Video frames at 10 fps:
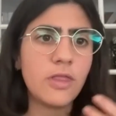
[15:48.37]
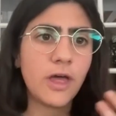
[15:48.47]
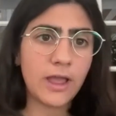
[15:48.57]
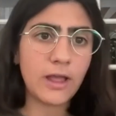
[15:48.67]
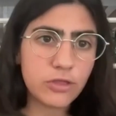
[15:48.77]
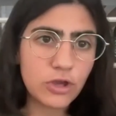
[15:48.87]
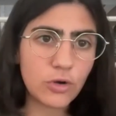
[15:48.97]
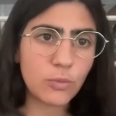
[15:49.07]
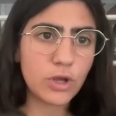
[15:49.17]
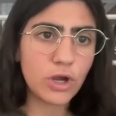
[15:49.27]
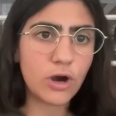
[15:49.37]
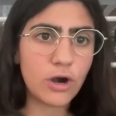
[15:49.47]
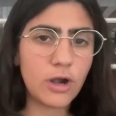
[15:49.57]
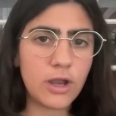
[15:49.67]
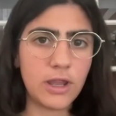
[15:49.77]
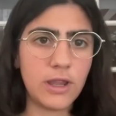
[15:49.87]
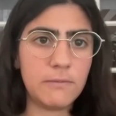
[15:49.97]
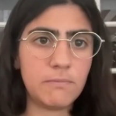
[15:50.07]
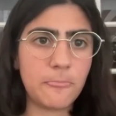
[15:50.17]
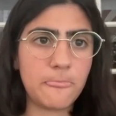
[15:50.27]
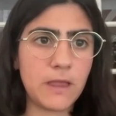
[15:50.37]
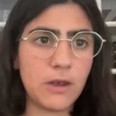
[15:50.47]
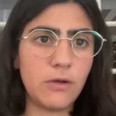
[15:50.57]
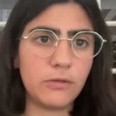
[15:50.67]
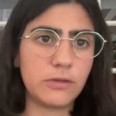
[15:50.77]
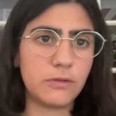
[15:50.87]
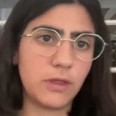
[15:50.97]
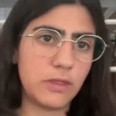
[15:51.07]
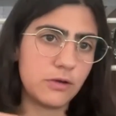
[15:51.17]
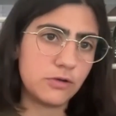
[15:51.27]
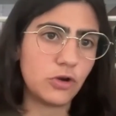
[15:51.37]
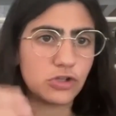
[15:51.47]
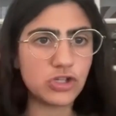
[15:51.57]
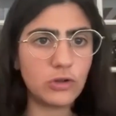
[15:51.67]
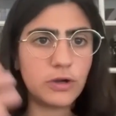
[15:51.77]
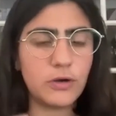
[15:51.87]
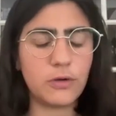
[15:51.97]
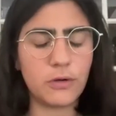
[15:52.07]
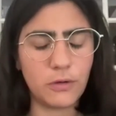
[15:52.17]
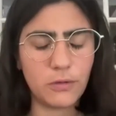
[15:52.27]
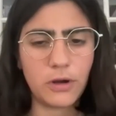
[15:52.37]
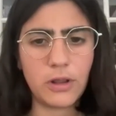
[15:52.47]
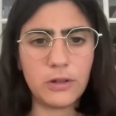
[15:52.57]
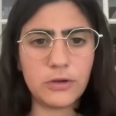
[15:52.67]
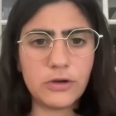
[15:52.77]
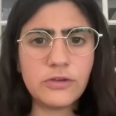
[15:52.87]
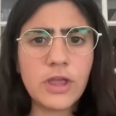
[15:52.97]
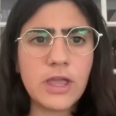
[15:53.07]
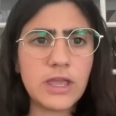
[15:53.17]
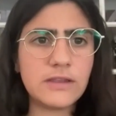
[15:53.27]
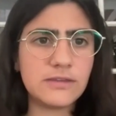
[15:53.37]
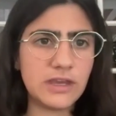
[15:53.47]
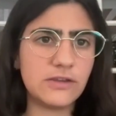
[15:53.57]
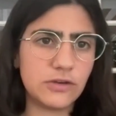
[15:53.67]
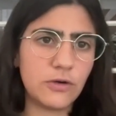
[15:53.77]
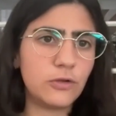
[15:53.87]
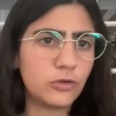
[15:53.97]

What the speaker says: the healthier we are, and not either young children or elders, it's easier.